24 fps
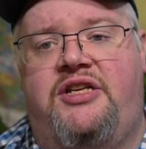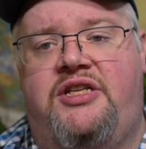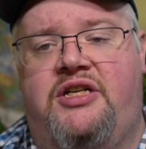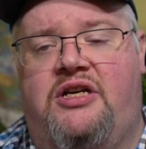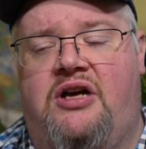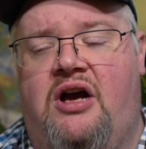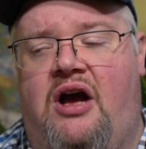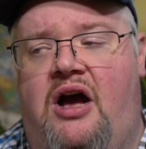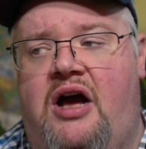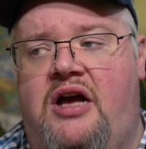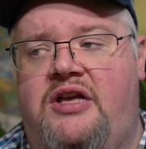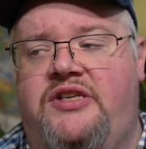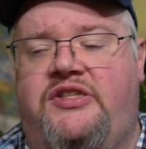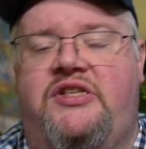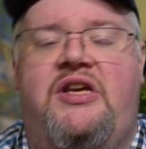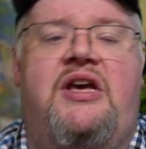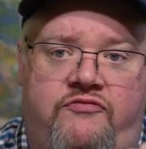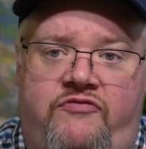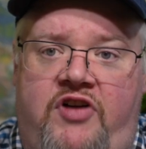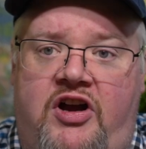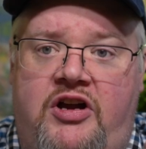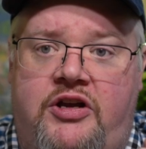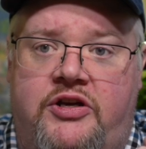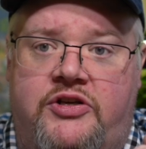to cause
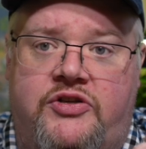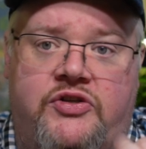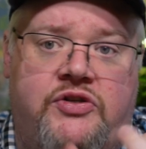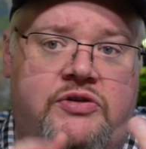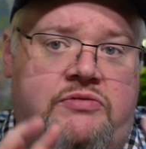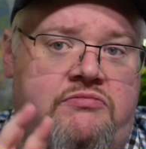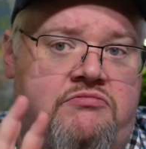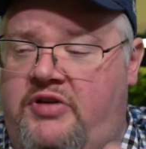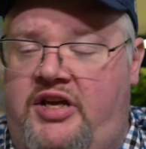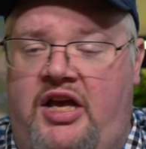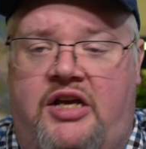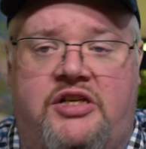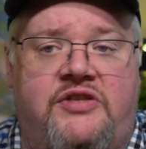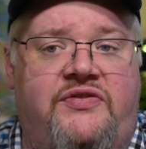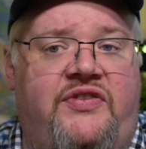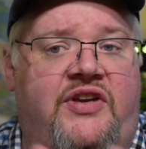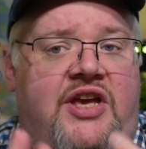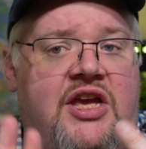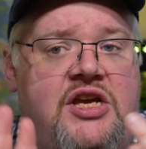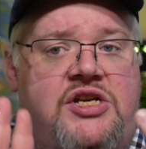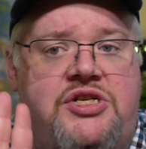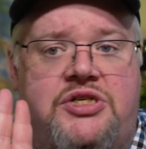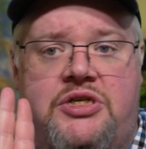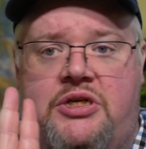fungus,
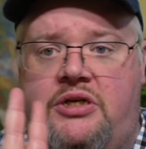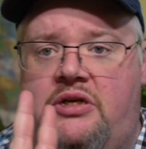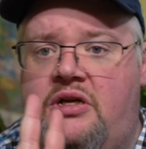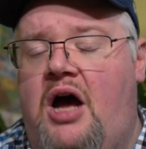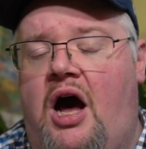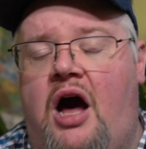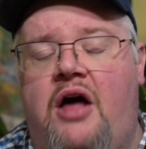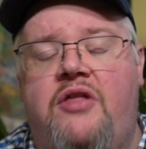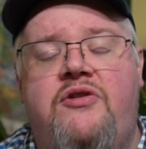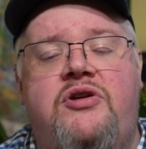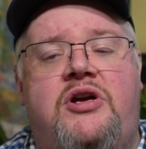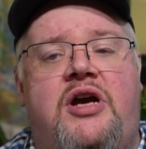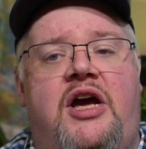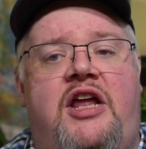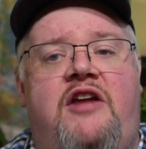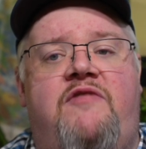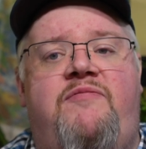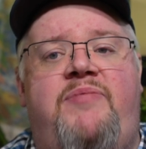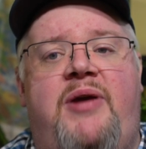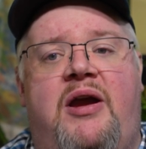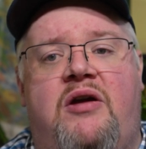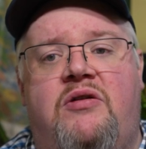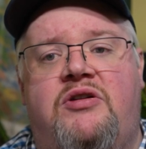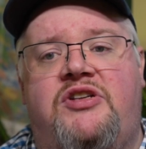calcification, other kind
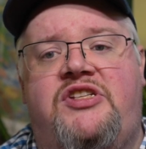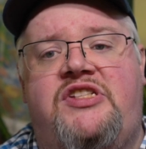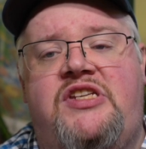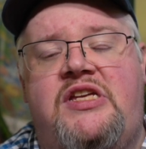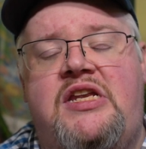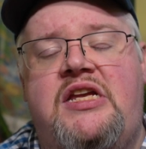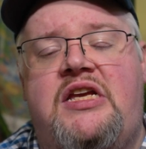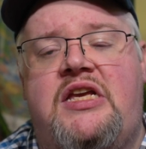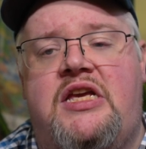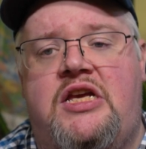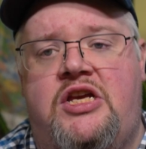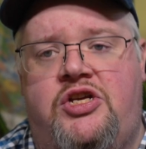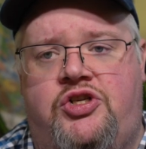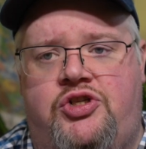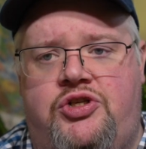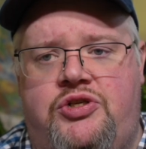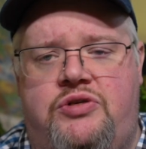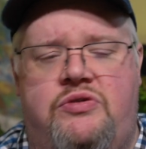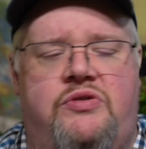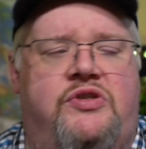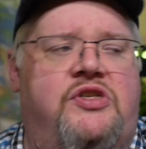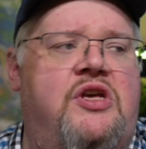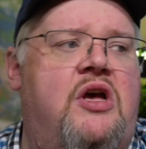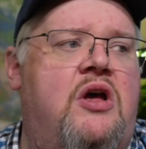of parasitic
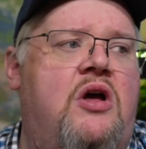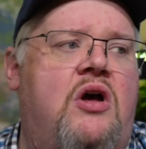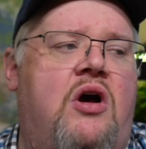issues,